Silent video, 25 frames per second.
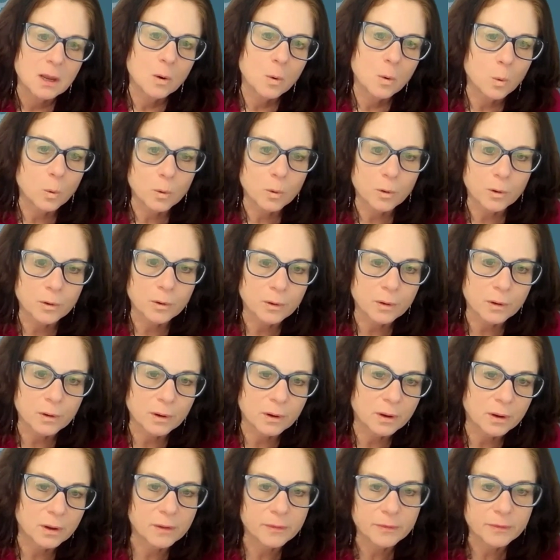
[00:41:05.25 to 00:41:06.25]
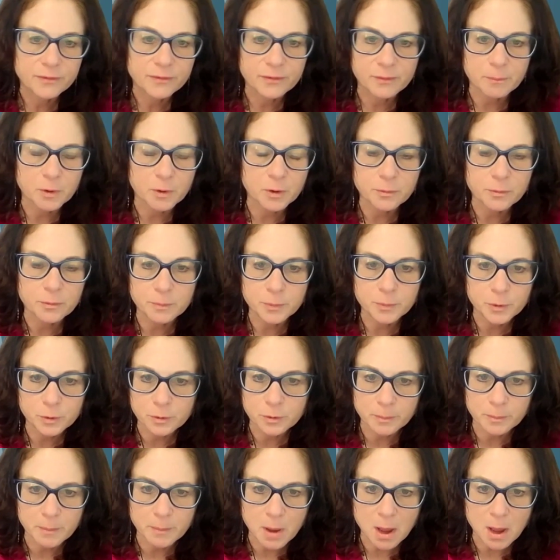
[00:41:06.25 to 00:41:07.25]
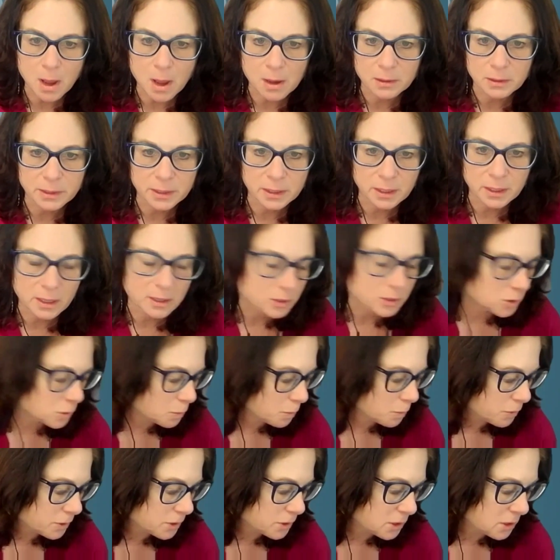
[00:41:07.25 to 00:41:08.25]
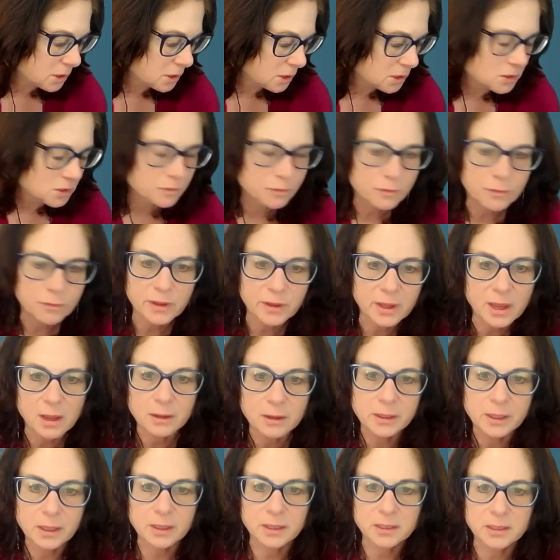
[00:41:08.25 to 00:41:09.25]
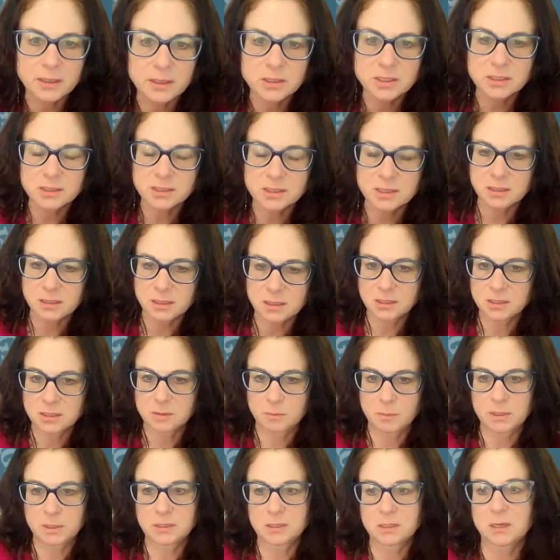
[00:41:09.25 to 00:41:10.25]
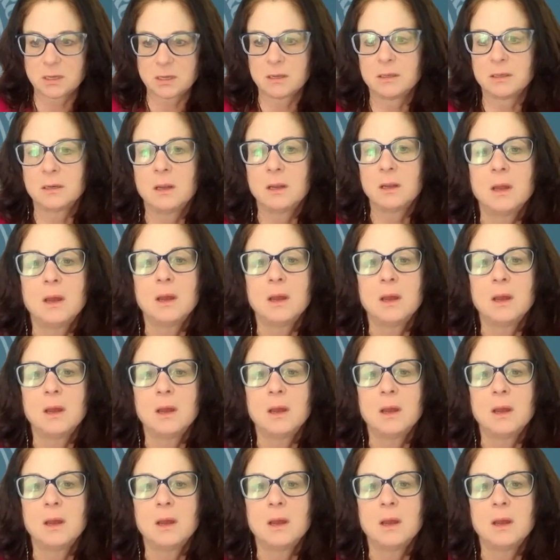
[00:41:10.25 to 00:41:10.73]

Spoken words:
or some computer modeling expertise for the calculations that need to be done.